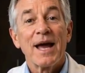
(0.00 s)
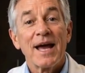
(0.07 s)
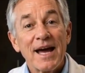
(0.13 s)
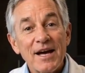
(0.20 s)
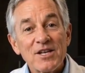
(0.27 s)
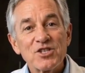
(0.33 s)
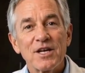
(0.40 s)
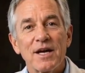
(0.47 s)

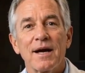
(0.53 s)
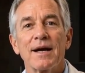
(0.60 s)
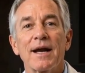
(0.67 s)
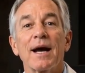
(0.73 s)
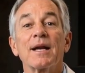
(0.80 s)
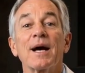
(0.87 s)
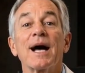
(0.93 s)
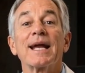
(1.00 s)
age,
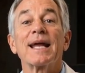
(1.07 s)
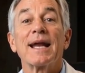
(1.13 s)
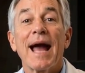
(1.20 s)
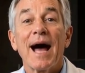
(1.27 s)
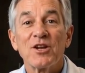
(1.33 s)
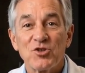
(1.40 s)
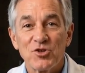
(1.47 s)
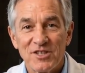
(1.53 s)
that lining
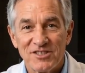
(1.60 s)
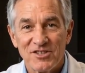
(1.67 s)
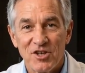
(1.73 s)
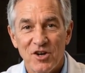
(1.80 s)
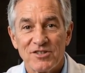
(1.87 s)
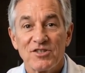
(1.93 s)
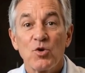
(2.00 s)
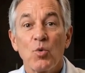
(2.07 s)
naturally
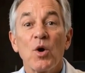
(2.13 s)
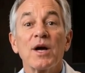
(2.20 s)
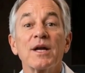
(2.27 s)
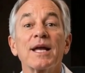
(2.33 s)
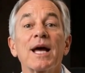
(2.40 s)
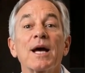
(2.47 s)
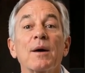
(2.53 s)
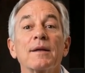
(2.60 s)
starts to wear
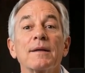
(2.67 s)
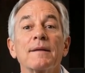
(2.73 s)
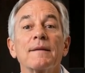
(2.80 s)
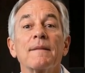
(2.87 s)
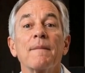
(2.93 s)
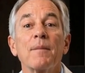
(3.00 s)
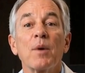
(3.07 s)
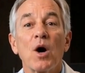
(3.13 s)
down,
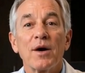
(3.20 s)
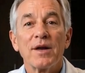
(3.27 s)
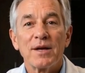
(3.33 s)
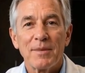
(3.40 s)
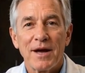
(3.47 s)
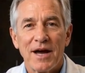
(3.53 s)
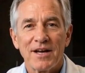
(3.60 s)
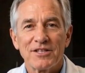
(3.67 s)
partly
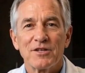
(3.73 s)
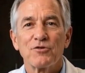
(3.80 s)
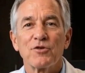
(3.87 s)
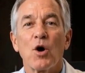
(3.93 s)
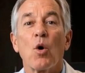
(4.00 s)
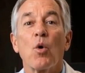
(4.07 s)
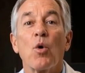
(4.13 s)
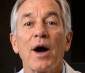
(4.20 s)
because of
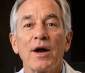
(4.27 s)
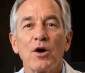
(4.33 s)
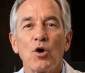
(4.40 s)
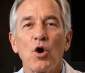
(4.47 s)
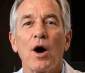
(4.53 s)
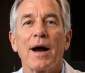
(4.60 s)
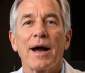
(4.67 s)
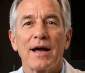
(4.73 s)
low-grade
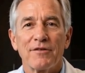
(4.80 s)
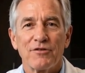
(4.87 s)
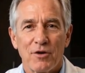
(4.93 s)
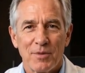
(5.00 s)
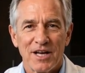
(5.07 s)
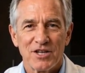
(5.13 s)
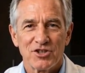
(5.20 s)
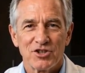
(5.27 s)
chronic
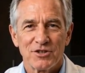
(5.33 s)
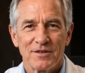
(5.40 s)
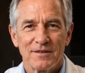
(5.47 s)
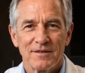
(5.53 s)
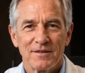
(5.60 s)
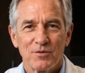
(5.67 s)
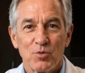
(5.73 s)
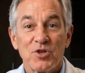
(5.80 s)
inflammation,
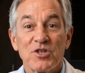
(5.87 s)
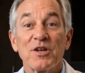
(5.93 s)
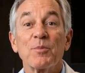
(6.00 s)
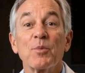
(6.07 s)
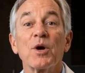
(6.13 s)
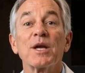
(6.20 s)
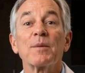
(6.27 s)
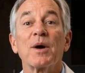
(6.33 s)
which is
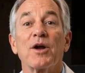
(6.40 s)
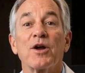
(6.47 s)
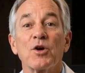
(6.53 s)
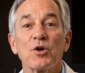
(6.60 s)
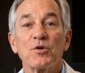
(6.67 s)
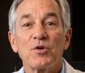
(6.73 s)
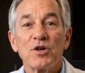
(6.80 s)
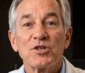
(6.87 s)
pretty much
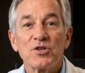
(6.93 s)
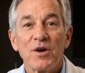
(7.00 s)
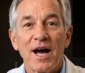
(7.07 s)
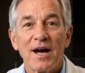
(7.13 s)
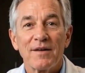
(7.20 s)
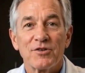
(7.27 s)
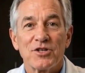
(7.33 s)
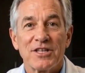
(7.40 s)
universal
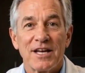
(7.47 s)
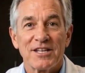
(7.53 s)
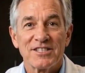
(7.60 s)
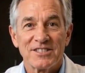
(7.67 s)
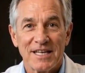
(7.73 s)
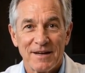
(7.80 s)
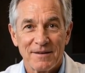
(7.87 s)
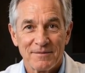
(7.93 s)
after
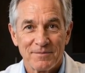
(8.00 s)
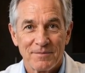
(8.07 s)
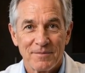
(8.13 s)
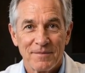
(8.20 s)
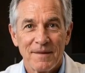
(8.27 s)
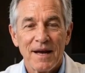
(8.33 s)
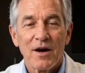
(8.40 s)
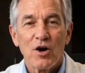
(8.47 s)
60.
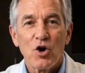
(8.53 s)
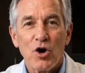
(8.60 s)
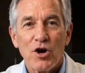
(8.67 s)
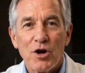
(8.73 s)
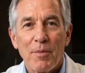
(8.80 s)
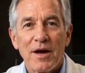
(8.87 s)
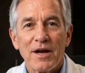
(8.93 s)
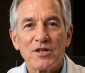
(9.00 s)
And
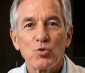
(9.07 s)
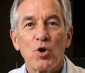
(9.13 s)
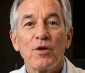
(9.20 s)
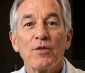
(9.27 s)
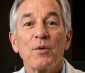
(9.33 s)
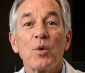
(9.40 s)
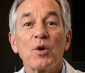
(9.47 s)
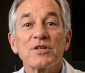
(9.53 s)
curcumin is one
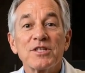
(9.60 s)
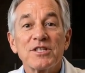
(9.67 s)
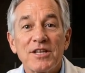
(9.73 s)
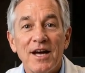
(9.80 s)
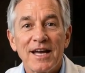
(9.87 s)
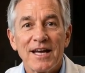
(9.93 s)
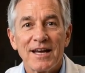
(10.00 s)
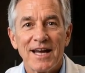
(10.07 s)
of the most
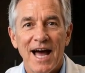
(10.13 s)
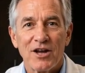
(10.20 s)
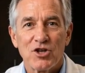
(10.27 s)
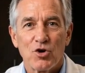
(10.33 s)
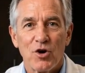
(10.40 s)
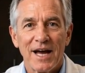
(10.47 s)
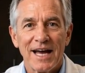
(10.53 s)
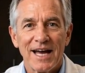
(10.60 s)
studied
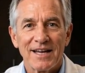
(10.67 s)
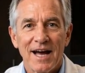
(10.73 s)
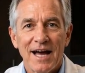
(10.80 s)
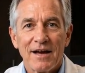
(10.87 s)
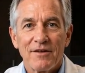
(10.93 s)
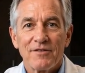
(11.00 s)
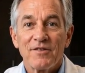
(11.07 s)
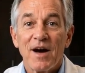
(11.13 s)
natural
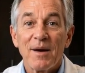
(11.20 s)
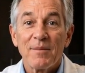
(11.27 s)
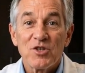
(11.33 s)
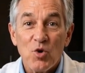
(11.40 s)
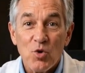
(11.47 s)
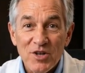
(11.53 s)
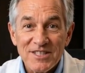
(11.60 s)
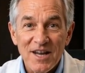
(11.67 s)

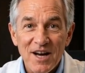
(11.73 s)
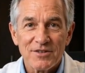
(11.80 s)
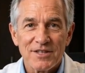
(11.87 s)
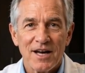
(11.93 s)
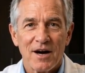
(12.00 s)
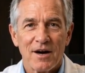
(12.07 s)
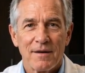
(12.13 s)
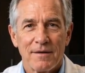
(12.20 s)
anti-inflammatories out
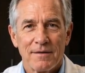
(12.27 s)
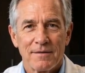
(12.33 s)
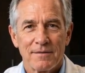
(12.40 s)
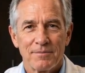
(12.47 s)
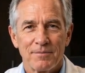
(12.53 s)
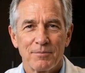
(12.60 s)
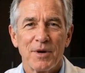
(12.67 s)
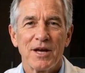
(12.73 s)
there.
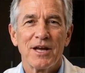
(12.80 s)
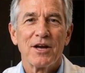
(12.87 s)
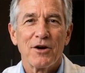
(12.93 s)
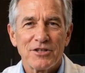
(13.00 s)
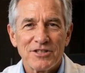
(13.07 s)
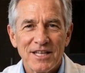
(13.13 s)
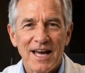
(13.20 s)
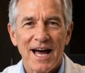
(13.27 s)
But
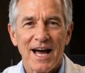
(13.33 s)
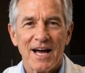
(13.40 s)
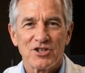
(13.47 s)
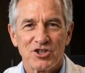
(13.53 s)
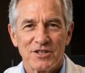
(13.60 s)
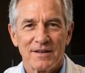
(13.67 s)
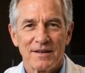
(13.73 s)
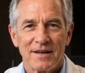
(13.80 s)
here's the
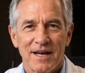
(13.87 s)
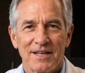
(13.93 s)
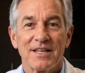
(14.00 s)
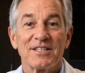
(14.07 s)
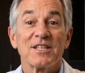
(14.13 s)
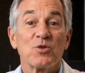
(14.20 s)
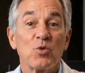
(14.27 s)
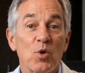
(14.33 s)
catch, and
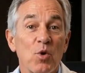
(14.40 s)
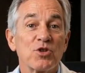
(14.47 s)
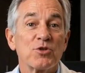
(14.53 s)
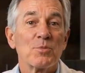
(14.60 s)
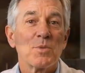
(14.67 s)
this is where most